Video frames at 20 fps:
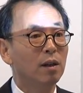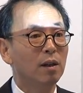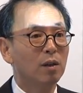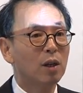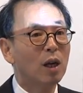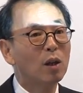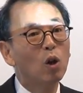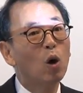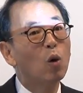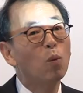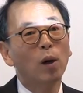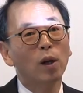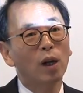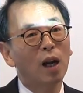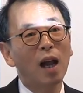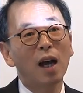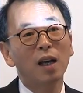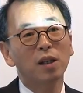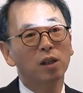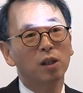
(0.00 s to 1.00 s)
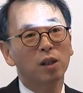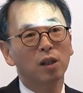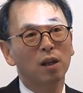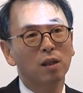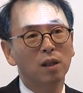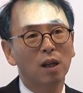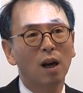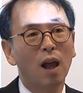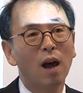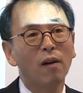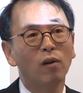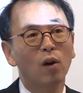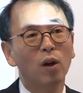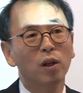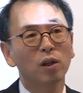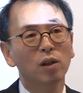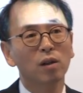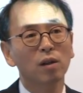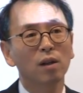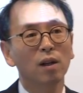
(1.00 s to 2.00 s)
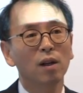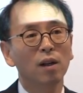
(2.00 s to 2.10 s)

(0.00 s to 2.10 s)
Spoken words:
So nobody likes deleveraging.